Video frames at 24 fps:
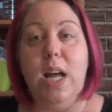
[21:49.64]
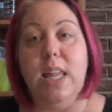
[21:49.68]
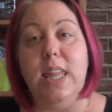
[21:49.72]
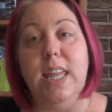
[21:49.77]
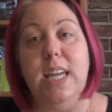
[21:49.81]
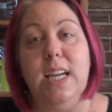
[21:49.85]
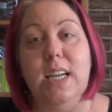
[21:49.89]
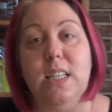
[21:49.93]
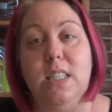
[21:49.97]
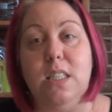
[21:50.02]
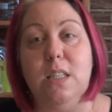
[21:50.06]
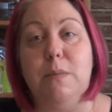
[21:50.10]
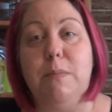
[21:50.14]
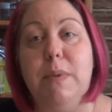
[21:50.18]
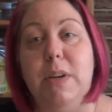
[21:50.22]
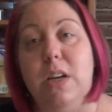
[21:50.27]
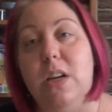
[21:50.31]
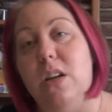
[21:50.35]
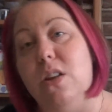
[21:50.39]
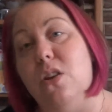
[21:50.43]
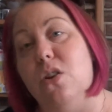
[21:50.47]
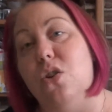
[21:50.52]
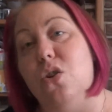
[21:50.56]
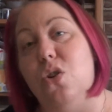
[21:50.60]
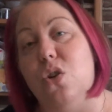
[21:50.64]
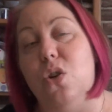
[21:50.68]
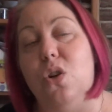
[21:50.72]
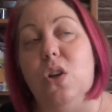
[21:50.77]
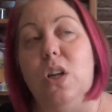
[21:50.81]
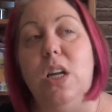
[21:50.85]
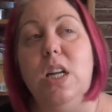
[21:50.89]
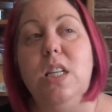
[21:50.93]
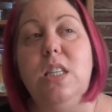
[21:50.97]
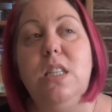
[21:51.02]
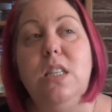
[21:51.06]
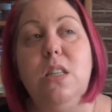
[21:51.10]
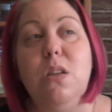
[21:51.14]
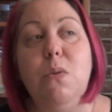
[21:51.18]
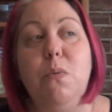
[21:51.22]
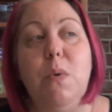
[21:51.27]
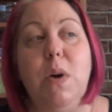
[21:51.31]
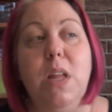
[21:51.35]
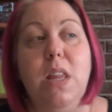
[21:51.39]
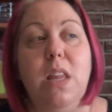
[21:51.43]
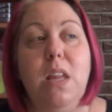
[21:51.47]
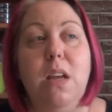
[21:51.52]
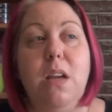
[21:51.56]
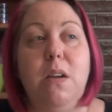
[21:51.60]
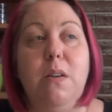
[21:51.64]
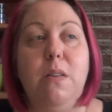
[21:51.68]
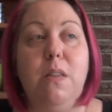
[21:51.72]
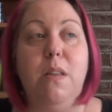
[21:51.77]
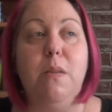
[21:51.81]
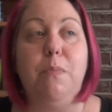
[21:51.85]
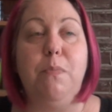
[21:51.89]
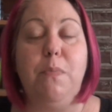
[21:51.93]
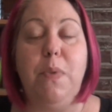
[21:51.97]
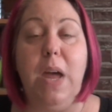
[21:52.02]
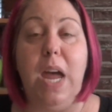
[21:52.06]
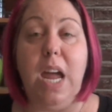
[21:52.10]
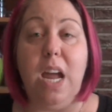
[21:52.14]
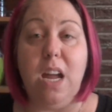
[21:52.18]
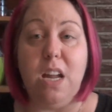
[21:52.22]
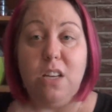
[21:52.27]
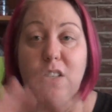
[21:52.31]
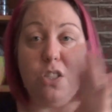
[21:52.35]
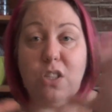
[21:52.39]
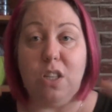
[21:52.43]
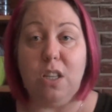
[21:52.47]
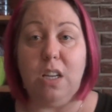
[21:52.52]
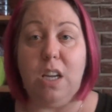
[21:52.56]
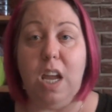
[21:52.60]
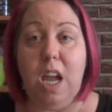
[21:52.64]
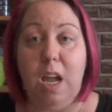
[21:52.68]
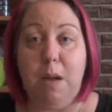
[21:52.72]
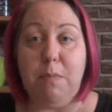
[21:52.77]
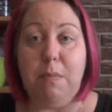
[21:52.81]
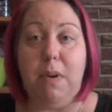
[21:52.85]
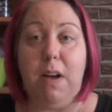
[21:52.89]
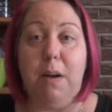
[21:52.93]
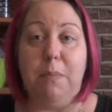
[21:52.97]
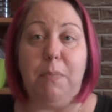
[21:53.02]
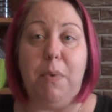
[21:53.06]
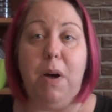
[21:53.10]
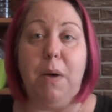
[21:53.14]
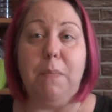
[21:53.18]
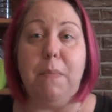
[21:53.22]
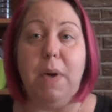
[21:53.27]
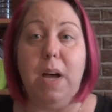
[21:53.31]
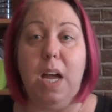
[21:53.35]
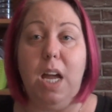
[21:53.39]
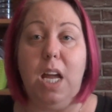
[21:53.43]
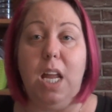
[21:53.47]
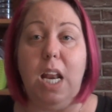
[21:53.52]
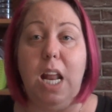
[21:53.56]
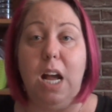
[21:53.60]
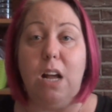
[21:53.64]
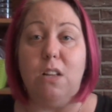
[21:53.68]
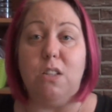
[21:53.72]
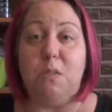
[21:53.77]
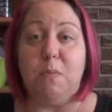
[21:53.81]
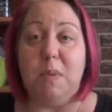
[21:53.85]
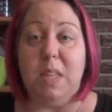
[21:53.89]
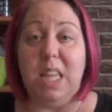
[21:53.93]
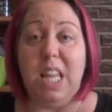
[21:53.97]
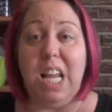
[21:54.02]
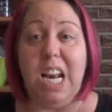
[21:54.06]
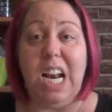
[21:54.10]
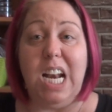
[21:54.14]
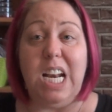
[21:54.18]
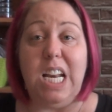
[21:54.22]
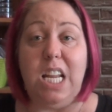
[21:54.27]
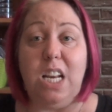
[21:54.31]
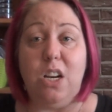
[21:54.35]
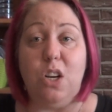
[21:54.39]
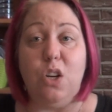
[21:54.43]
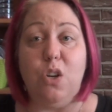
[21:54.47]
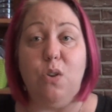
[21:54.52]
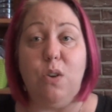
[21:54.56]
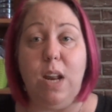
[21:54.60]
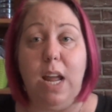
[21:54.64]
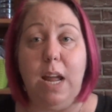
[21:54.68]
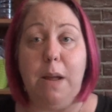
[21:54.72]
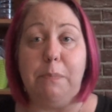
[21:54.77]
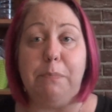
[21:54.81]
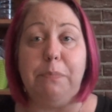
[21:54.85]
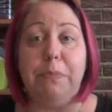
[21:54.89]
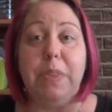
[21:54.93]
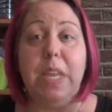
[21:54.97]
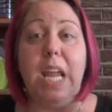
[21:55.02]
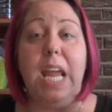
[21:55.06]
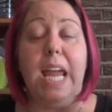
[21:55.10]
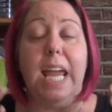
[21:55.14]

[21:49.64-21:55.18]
I think it's on my other journal. It's the one that, the page that came up on my announcement that I need a new name.